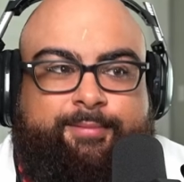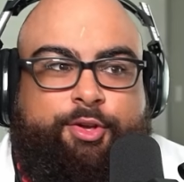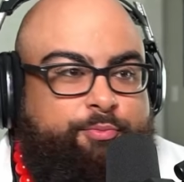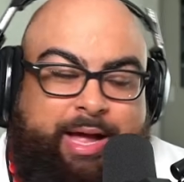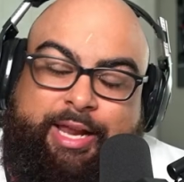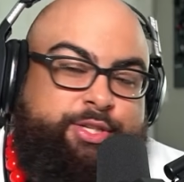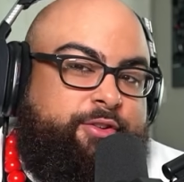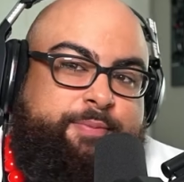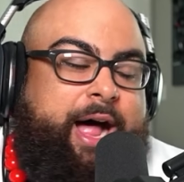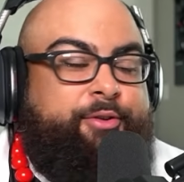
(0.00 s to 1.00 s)
Almighty's
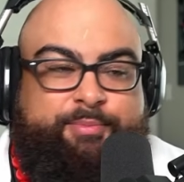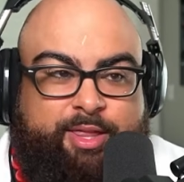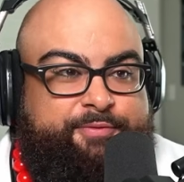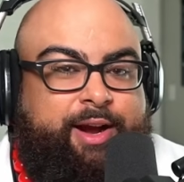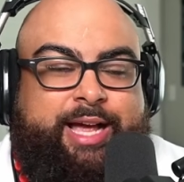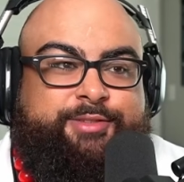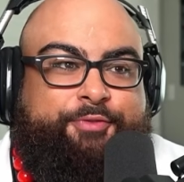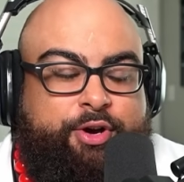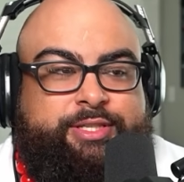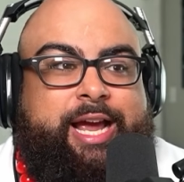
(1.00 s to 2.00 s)
overpowered. Motherfucker has
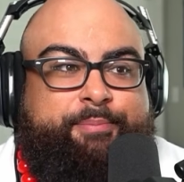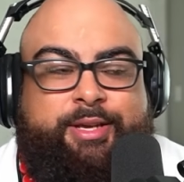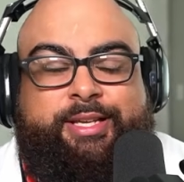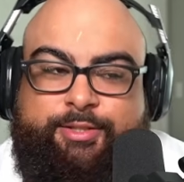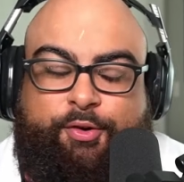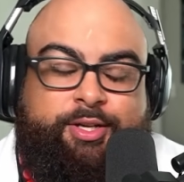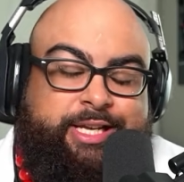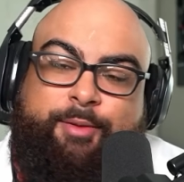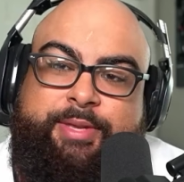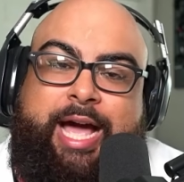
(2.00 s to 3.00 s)
foresight, but he's foresight
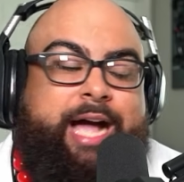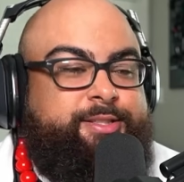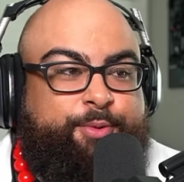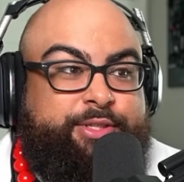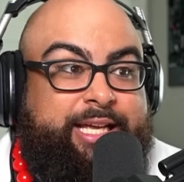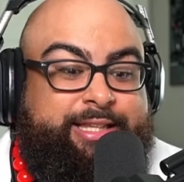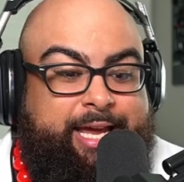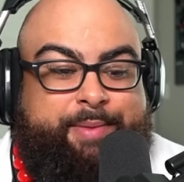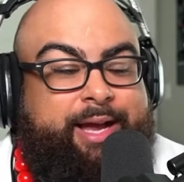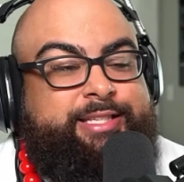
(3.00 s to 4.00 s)
up the ass, Bro, it's like,
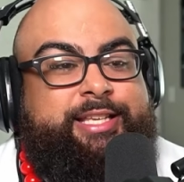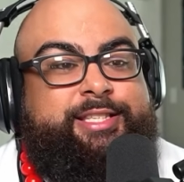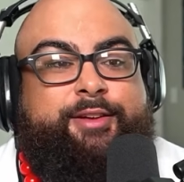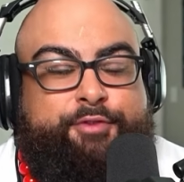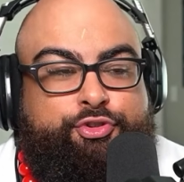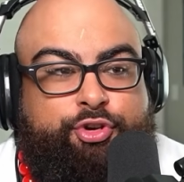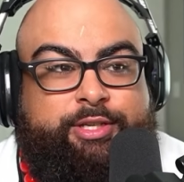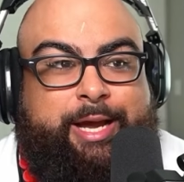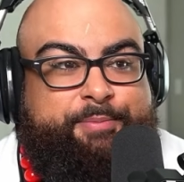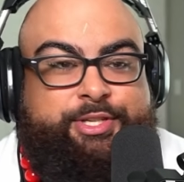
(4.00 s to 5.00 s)
damn, I can see to the future
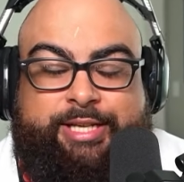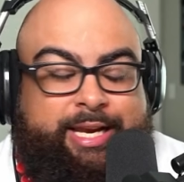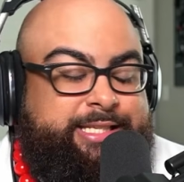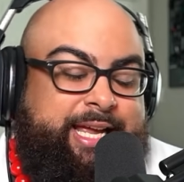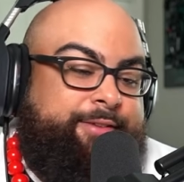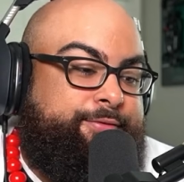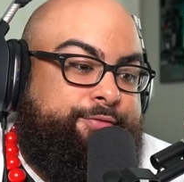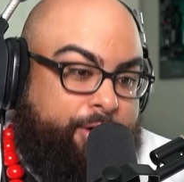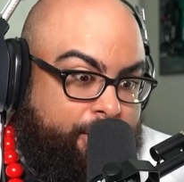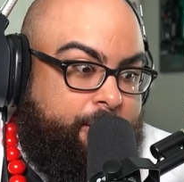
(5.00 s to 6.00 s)
type of shit. And it's like,
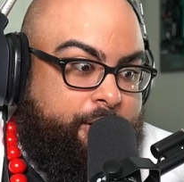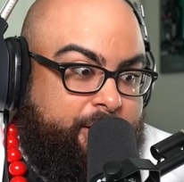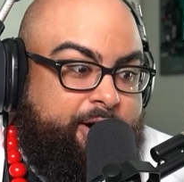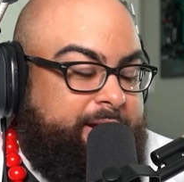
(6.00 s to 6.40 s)
fuck.